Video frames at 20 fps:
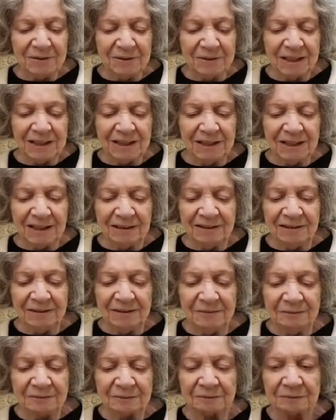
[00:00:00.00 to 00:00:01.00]
Okay,
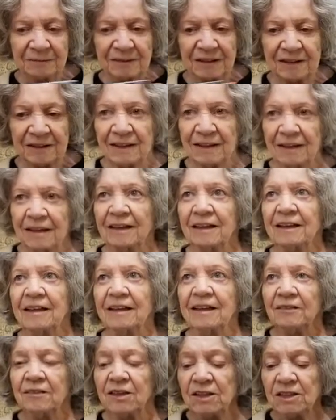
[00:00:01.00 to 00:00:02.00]
but anyway,
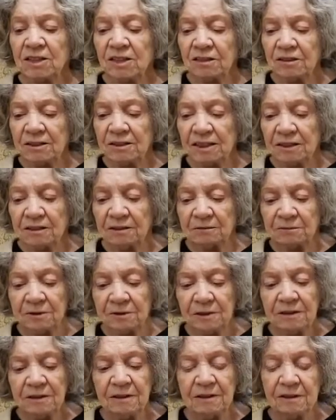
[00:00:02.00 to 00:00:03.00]

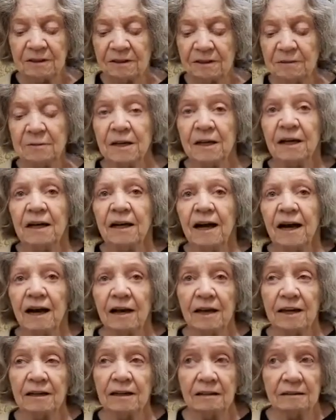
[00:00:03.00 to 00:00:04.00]
this looks like a
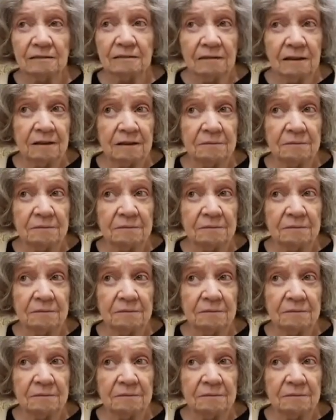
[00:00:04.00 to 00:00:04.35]
really good...